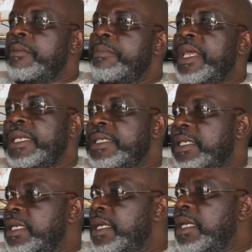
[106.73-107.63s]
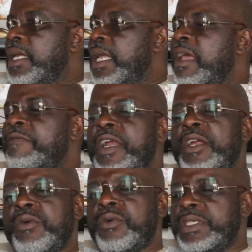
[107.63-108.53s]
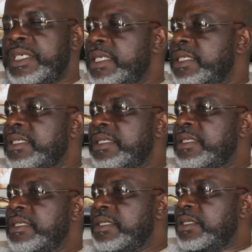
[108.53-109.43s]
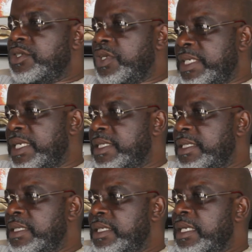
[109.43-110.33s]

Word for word: made a very cogent suggestion